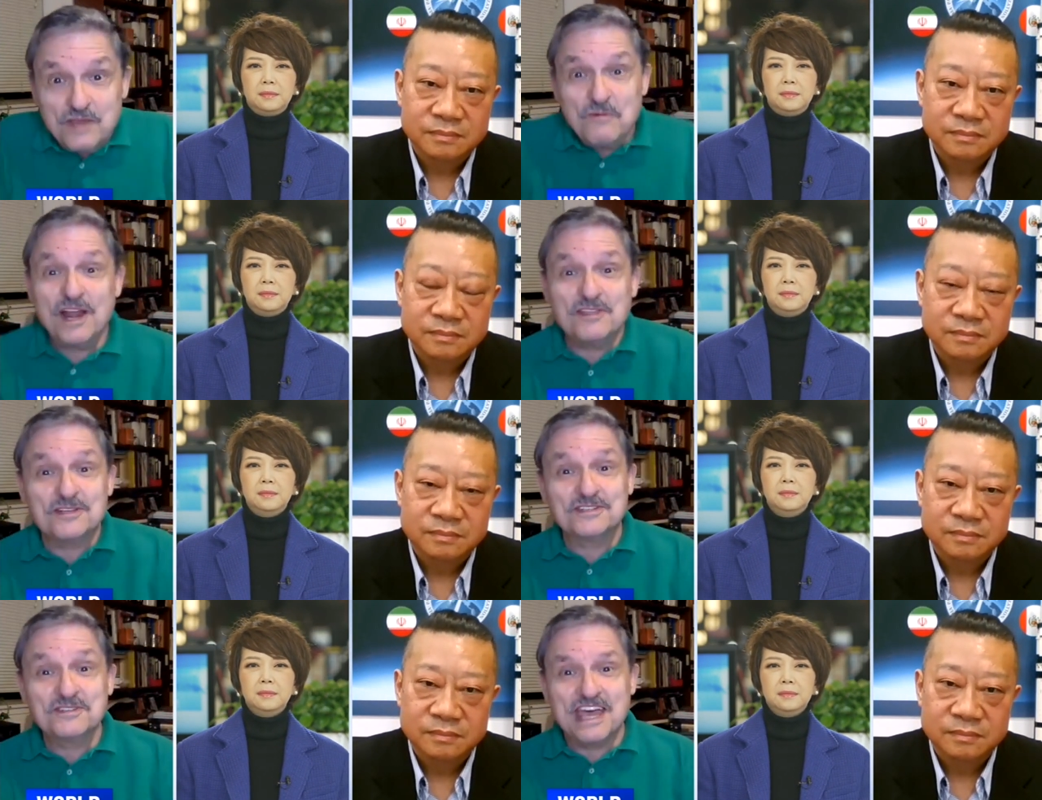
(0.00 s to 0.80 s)
Speaker 1: We wanted
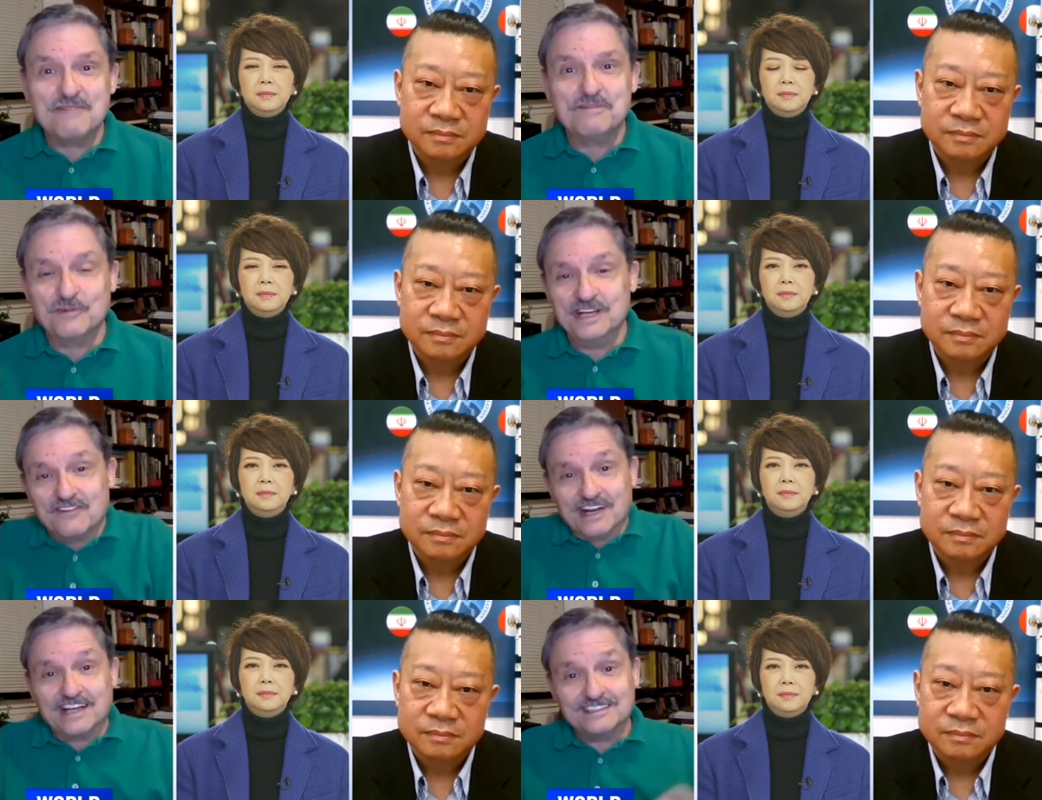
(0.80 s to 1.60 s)
to do that, but we
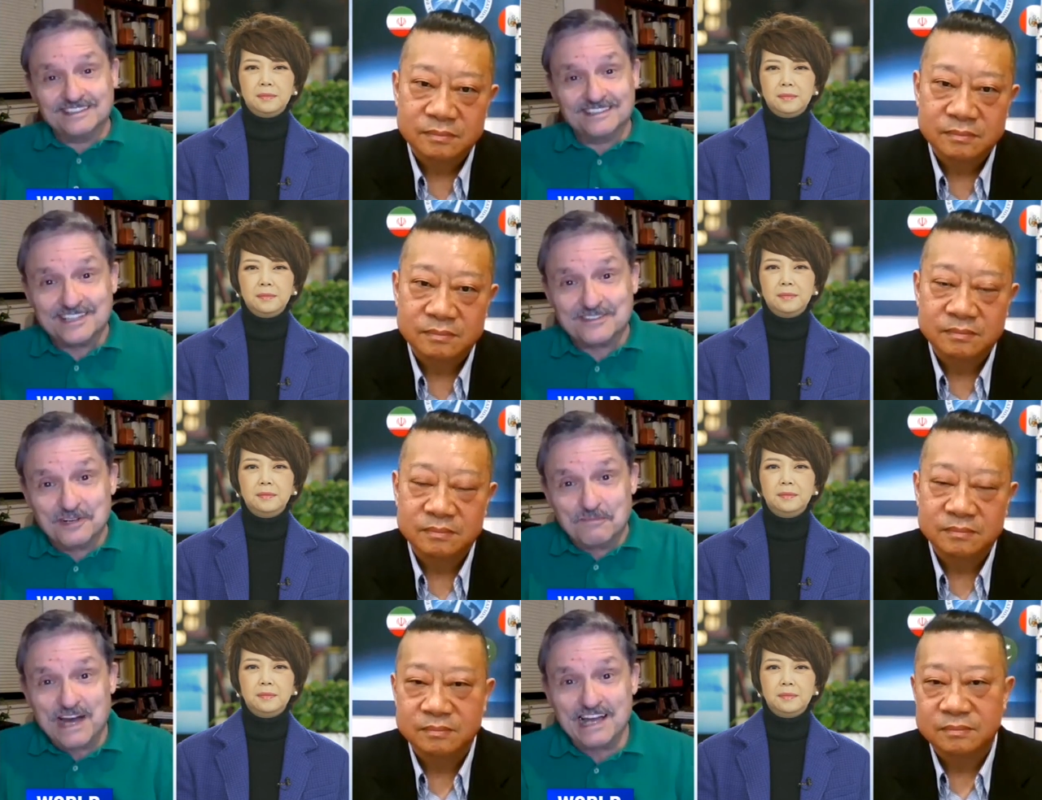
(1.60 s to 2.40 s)
never got to do that
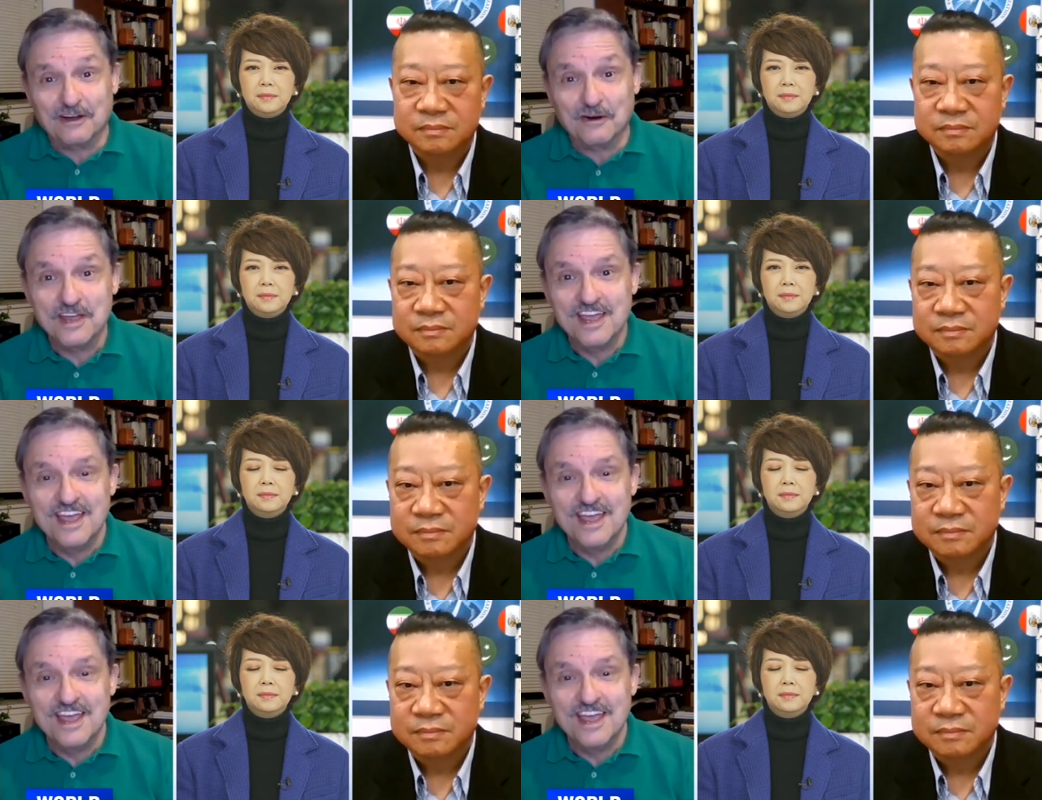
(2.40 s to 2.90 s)
during Apollo.